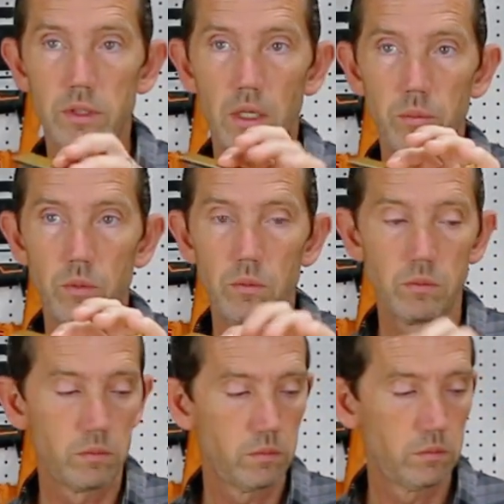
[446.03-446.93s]
staple,
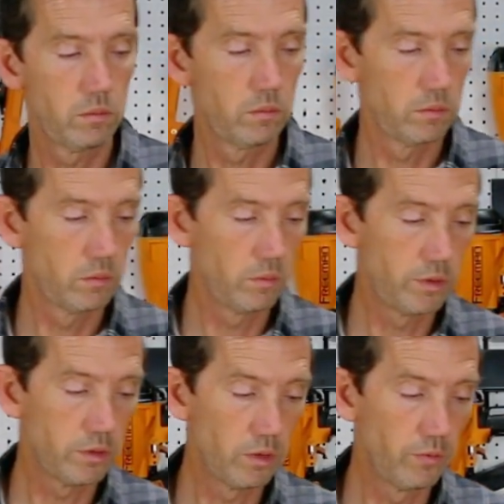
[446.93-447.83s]

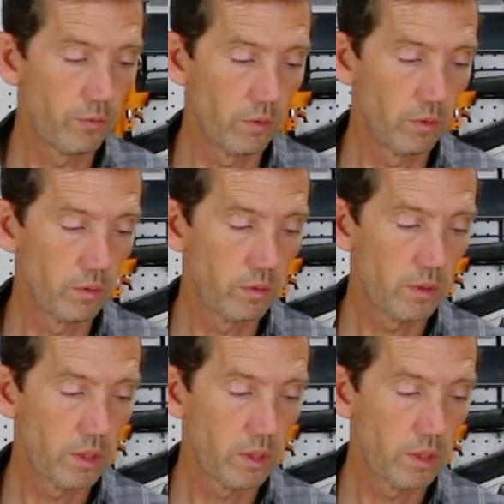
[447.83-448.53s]
which is good for